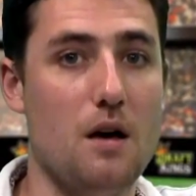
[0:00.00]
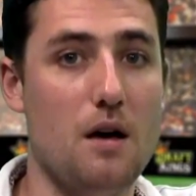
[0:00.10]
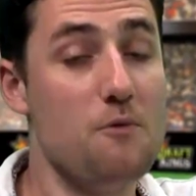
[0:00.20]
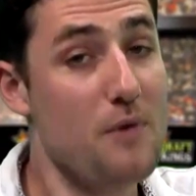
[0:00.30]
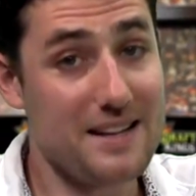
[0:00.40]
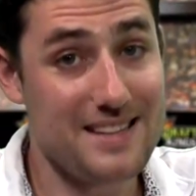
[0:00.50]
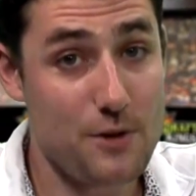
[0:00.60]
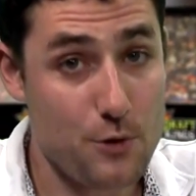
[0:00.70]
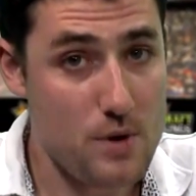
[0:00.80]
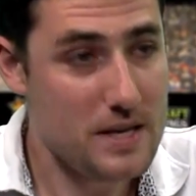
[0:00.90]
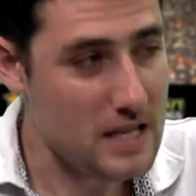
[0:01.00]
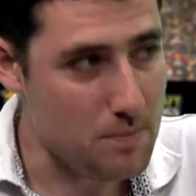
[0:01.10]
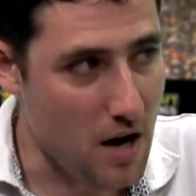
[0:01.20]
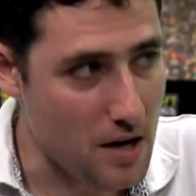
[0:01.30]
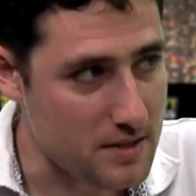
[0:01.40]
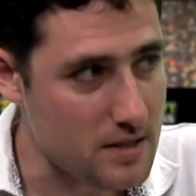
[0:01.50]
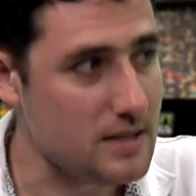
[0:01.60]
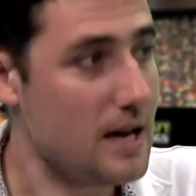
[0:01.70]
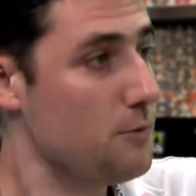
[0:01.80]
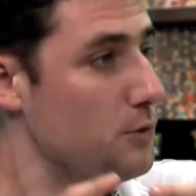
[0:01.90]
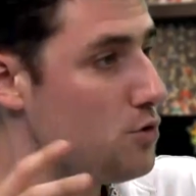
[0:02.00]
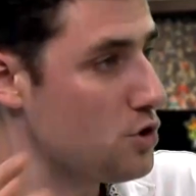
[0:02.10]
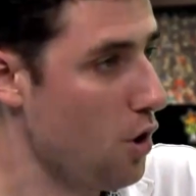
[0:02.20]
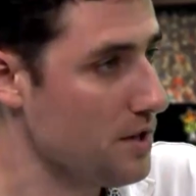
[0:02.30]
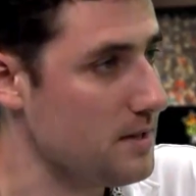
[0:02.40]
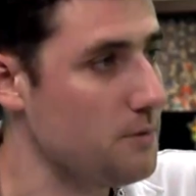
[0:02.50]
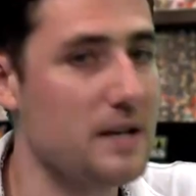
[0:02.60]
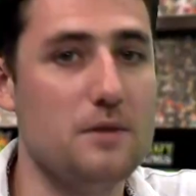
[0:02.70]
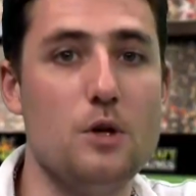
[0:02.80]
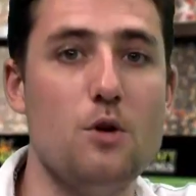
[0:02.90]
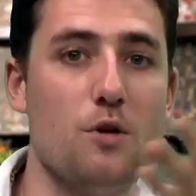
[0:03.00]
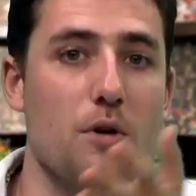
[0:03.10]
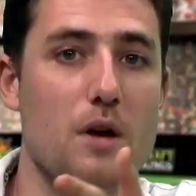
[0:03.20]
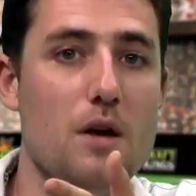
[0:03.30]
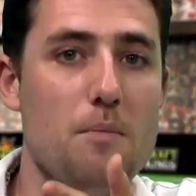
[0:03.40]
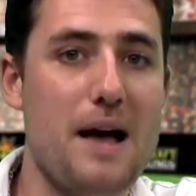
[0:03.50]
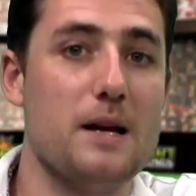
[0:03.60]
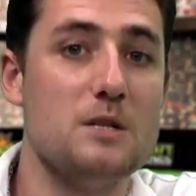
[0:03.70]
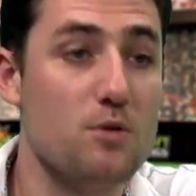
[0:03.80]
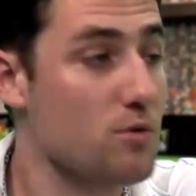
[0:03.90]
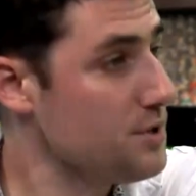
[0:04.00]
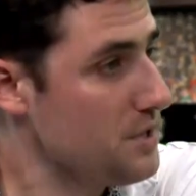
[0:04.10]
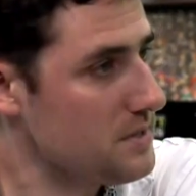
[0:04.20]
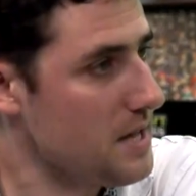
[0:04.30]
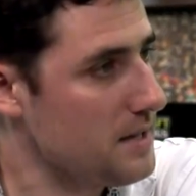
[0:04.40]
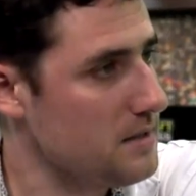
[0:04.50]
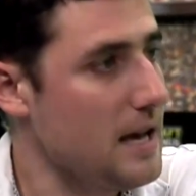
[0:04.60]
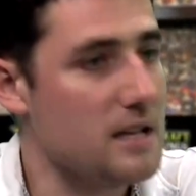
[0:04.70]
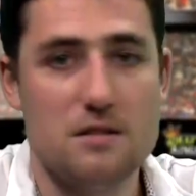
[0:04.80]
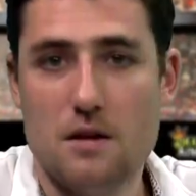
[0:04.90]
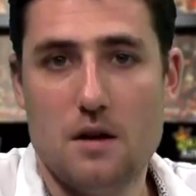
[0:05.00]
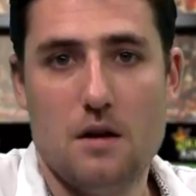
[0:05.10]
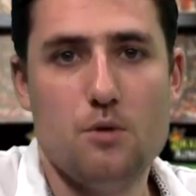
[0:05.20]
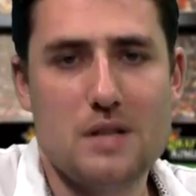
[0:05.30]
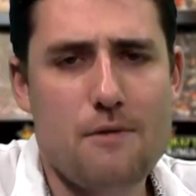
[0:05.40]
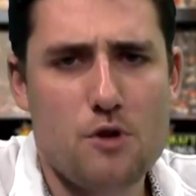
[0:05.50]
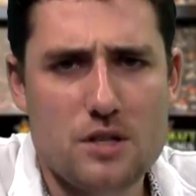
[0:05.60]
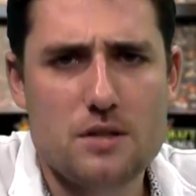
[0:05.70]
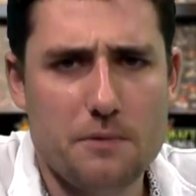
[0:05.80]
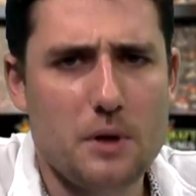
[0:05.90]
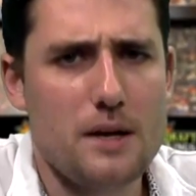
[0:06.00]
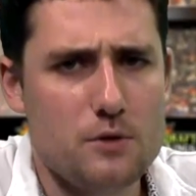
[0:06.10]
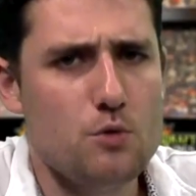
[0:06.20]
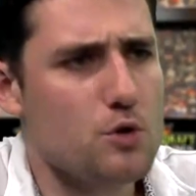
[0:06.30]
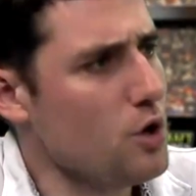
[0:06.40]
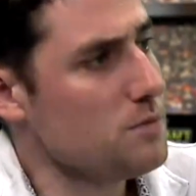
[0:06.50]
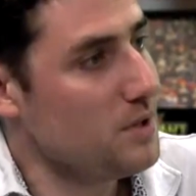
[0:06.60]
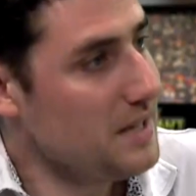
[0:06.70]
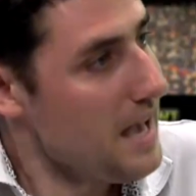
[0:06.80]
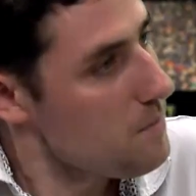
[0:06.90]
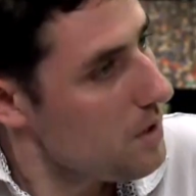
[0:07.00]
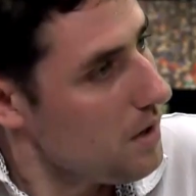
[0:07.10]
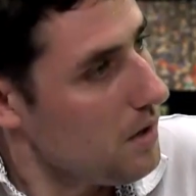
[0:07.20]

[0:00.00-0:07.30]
In fact, he had 3 key passes, had a few shots, and in fact, if you look back at his Borussia stats, he was averaging something like 2 shots per game.